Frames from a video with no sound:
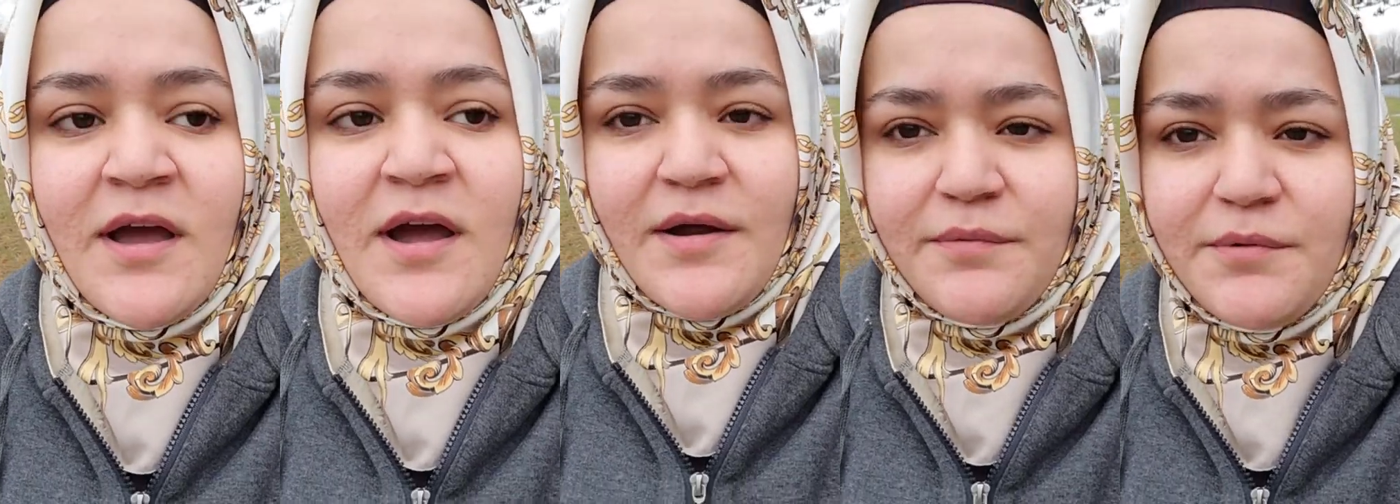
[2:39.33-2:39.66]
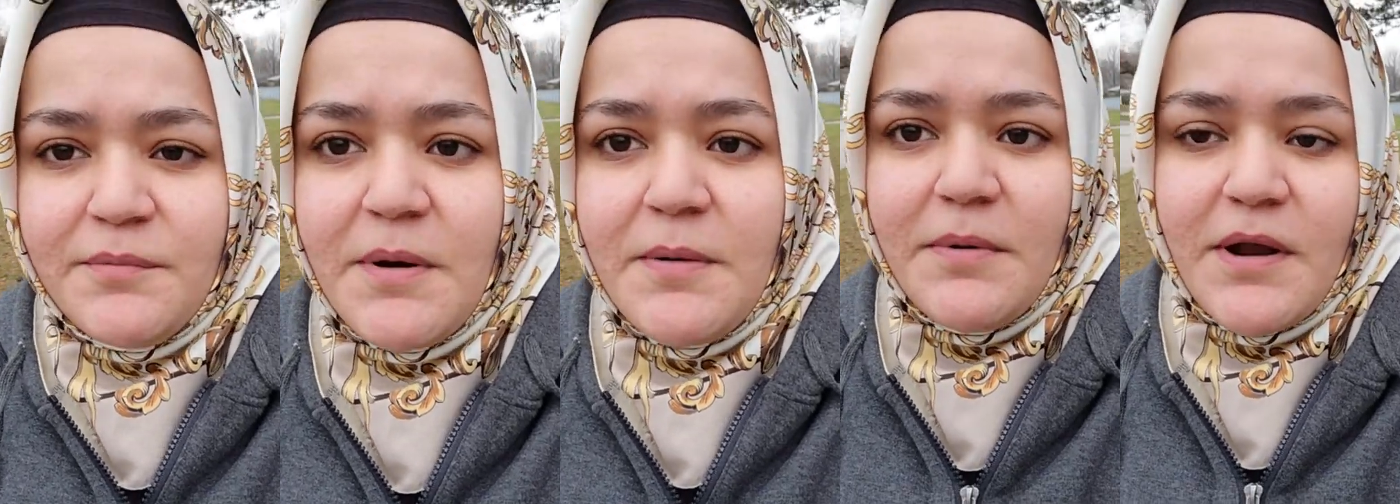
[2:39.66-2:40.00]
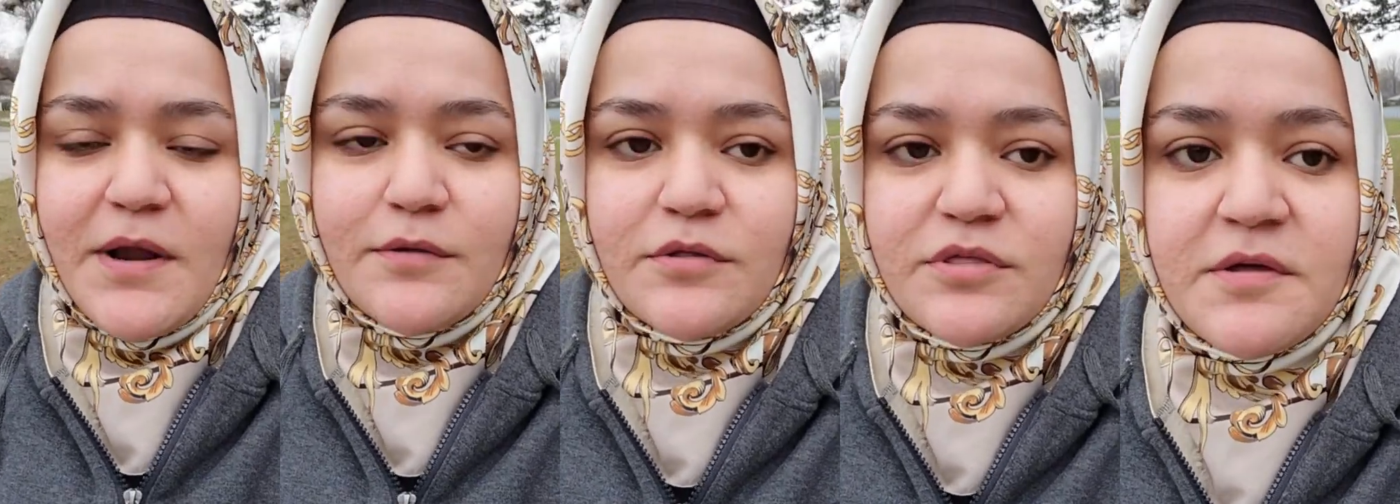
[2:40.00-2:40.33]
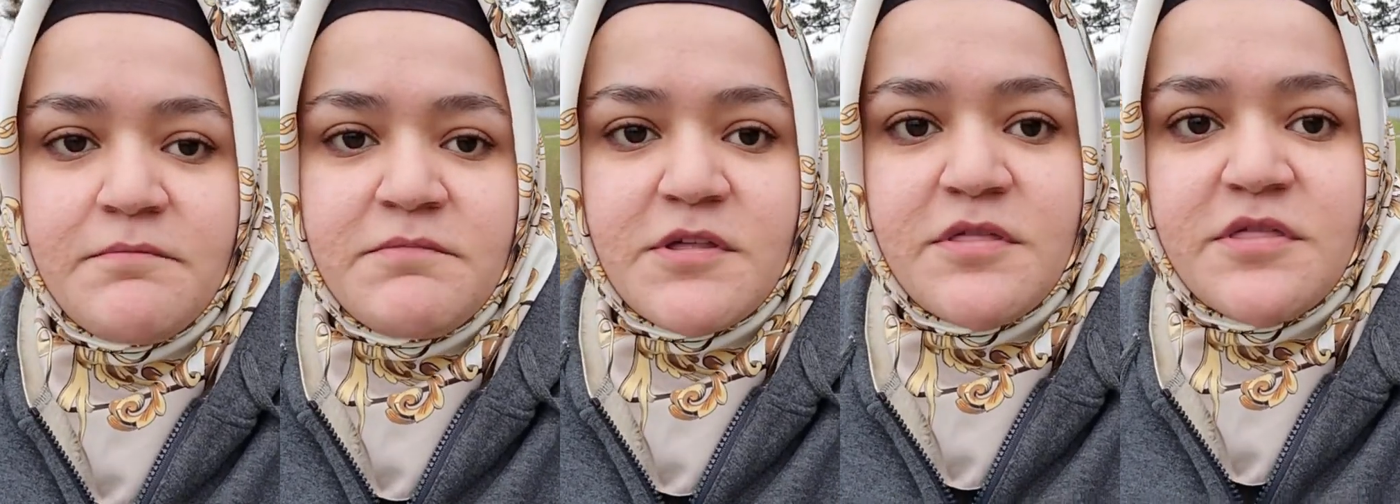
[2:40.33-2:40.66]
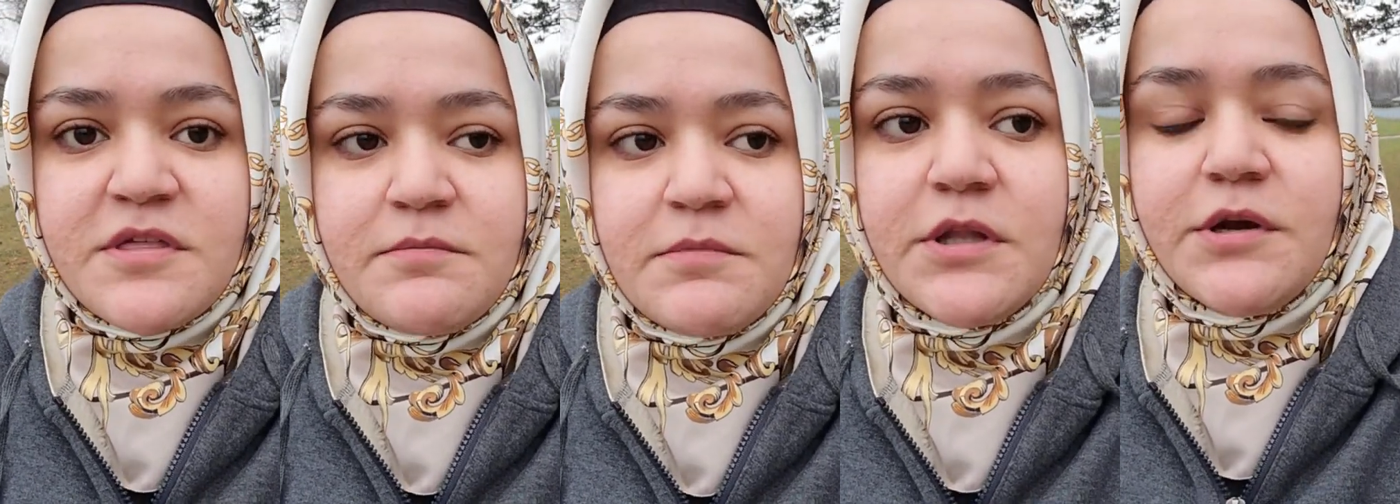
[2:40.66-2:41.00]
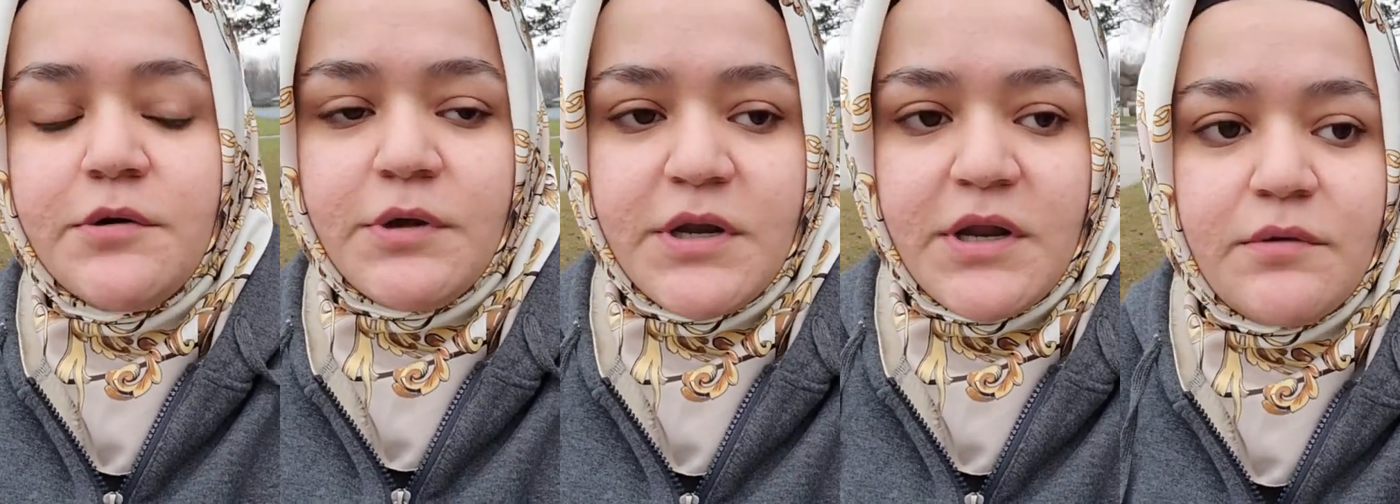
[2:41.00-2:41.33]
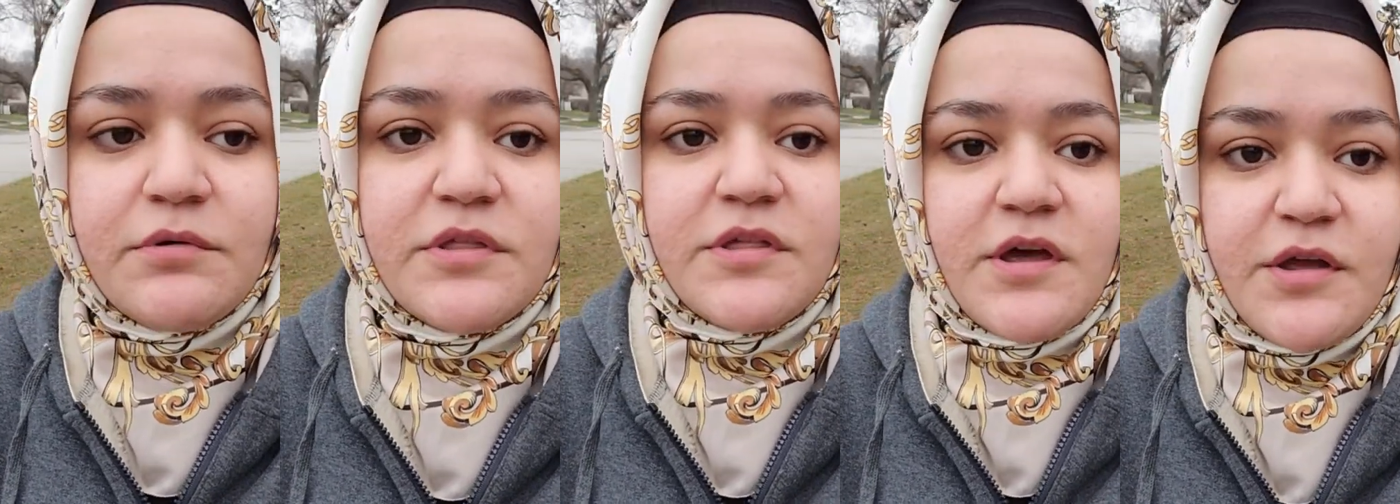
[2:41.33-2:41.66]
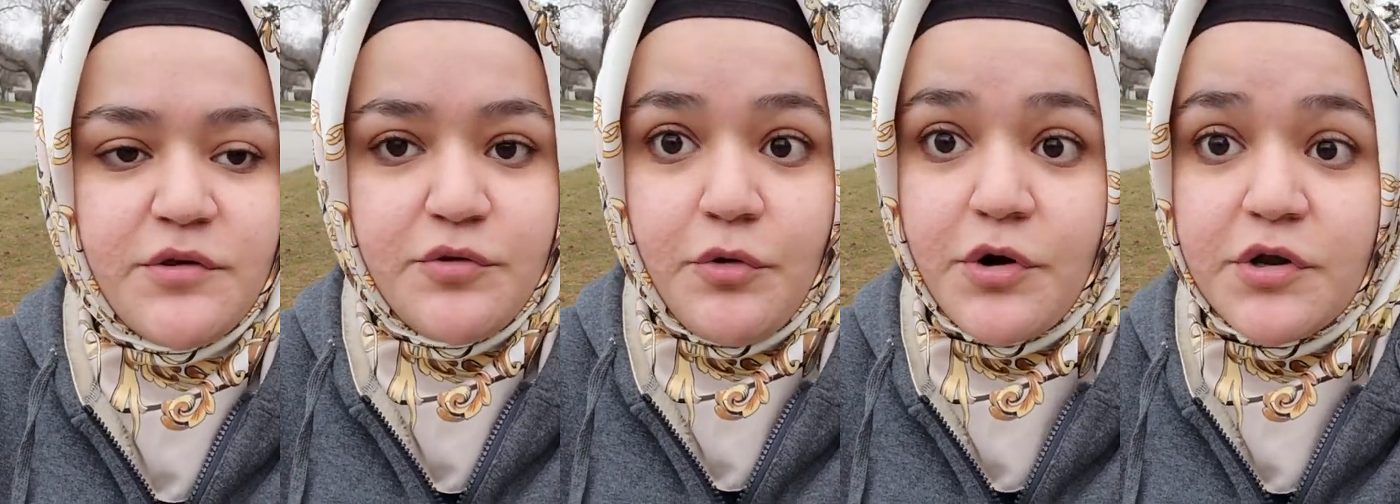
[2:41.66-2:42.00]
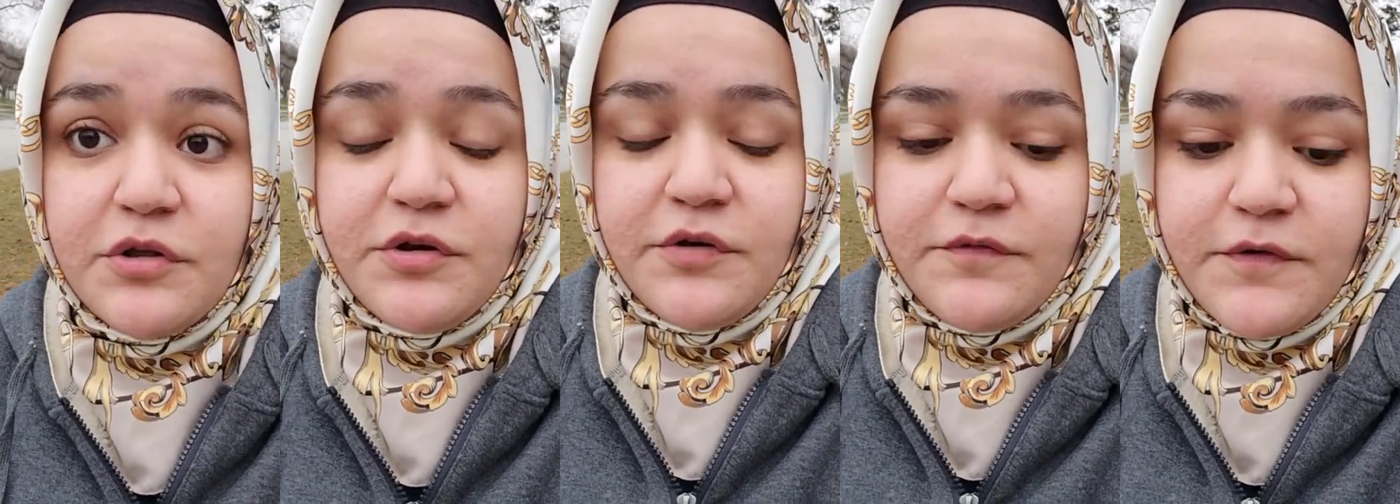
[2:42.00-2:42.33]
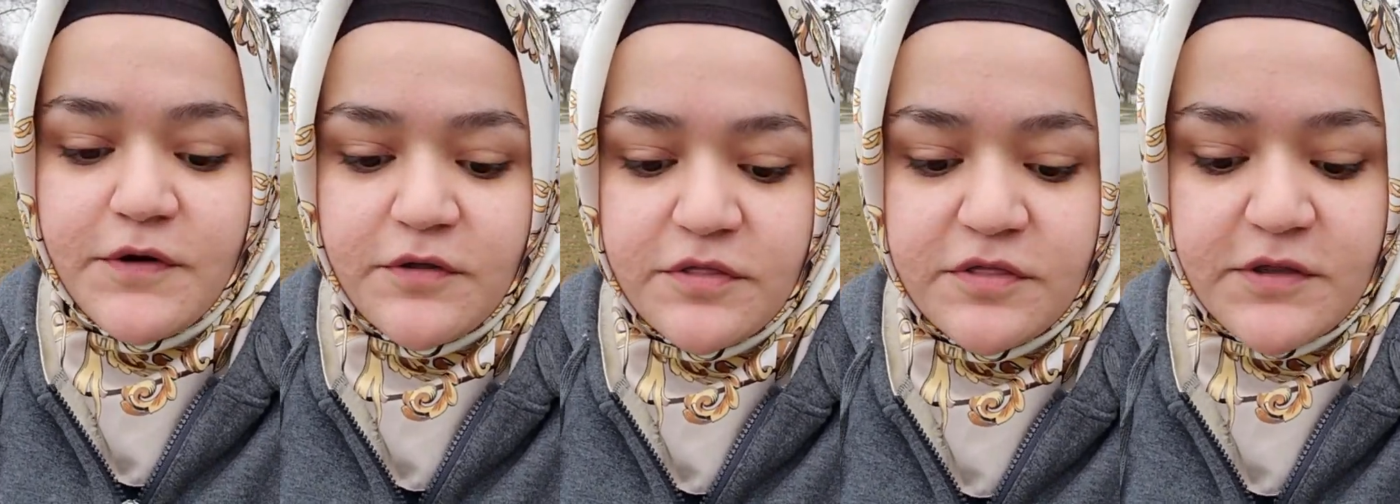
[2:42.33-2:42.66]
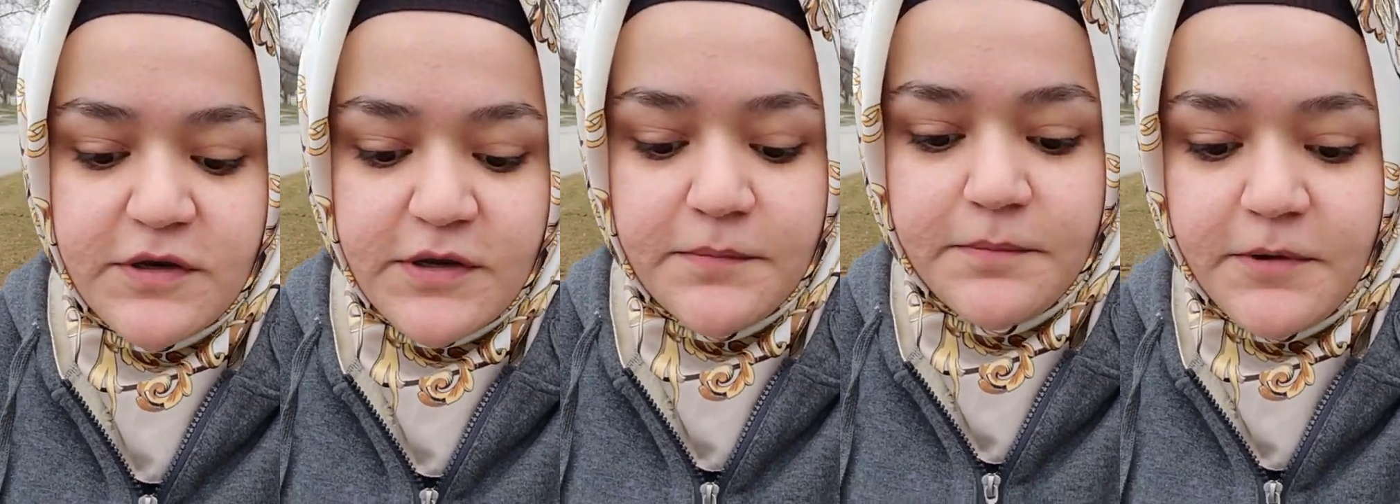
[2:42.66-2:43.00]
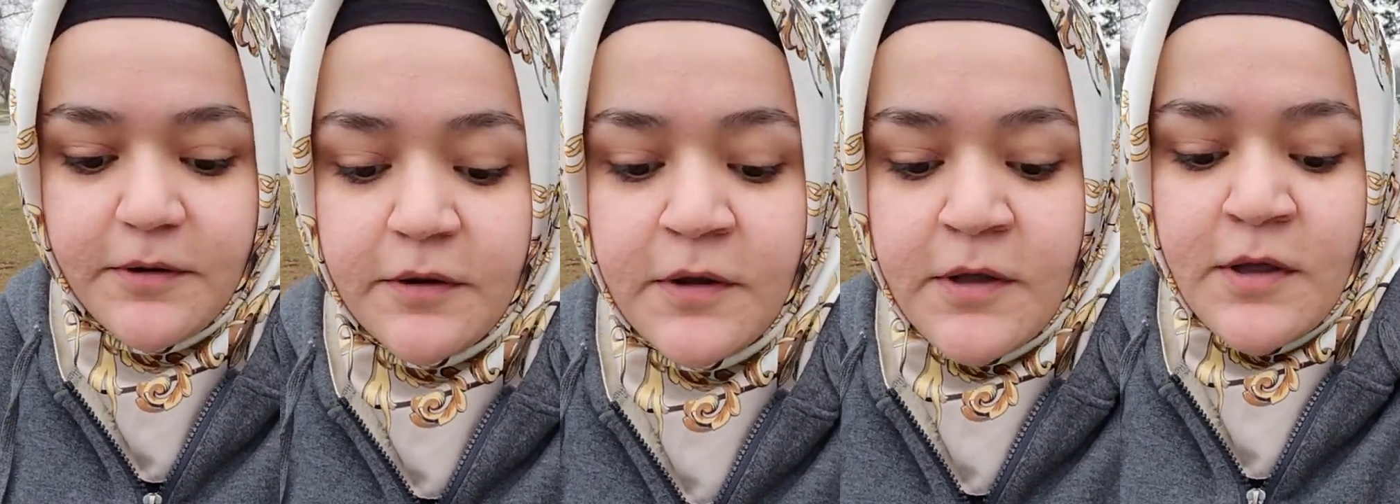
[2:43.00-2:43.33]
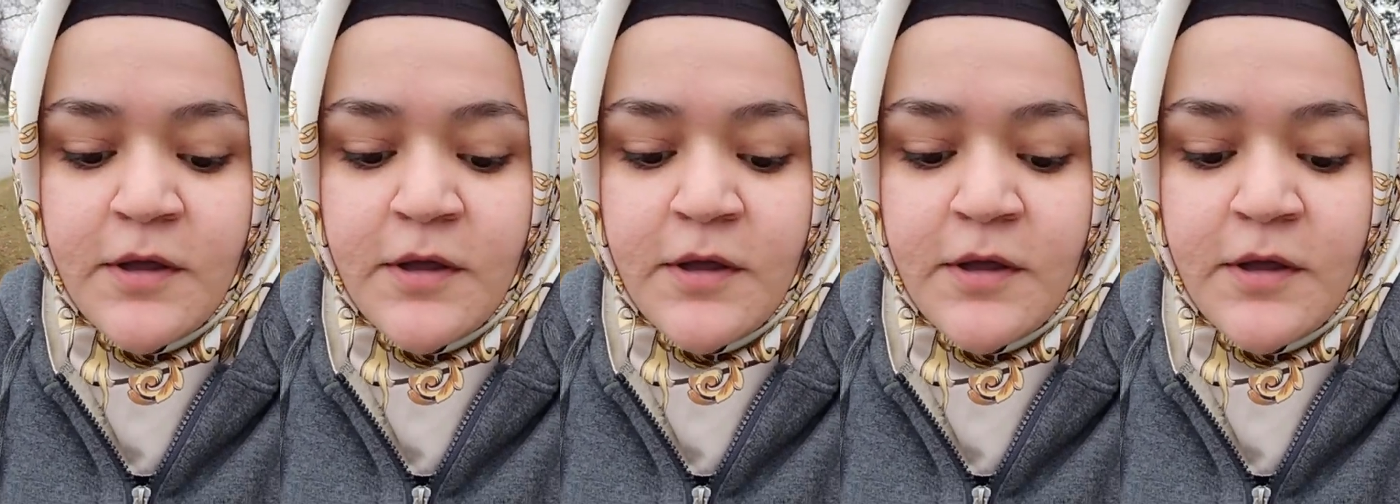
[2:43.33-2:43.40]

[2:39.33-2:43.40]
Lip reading: I remember I used something similar when I was at York University, but